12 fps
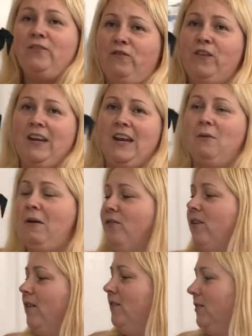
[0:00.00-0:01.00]
video
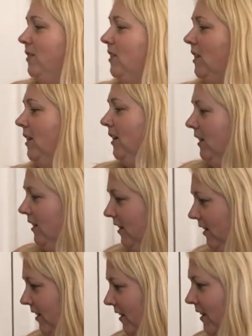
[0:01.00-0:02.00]
evidence.
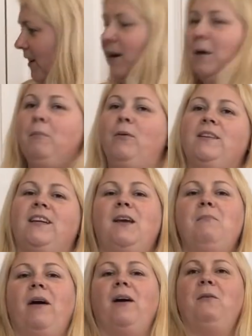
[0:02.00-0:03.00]
Putting
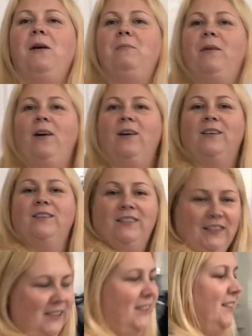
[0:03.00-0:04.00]
it back where it
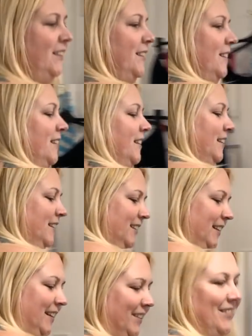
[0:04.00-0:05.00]
belongs.
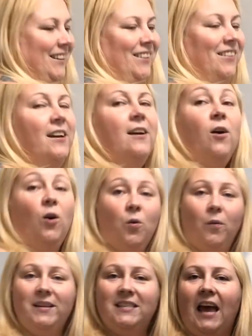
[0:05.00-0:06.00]
There we go.
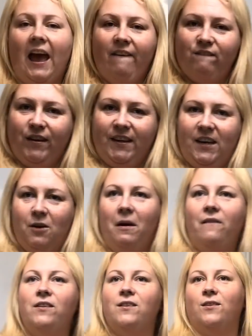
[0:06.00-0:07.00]
Always get video
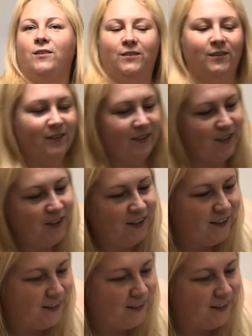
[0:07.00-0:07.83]
evidence.